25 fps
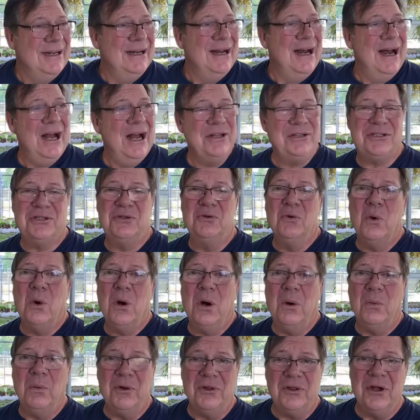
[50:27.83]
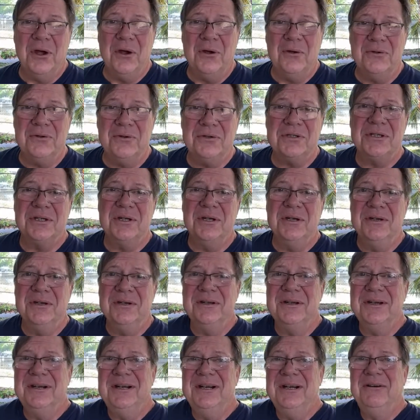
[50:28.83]
I snore with those,
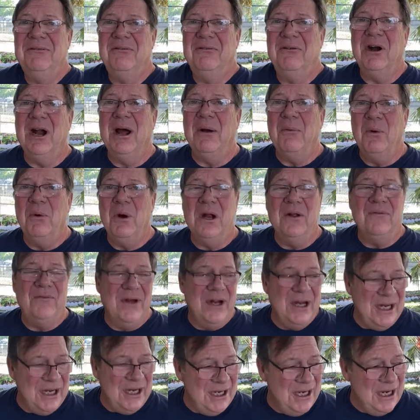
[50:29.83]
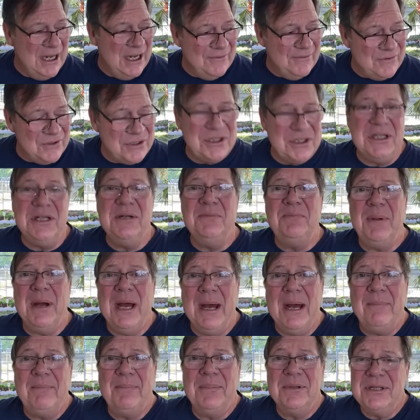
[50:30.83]
or I would if I didn't have a
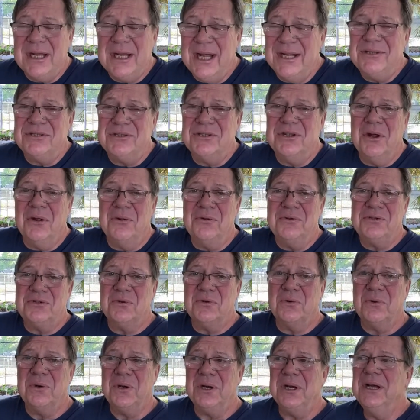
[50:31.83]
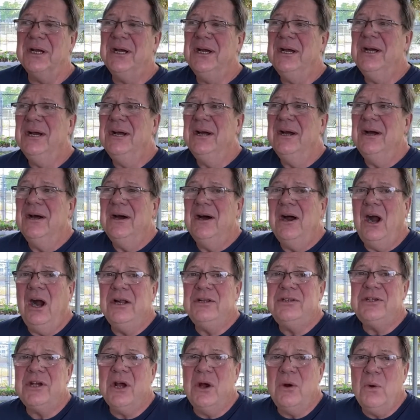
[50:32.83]
CPAP. But that's another story. All right,
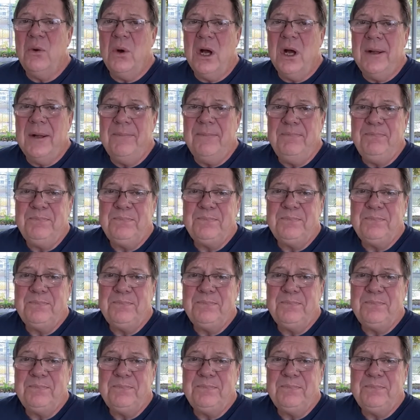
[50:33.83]
so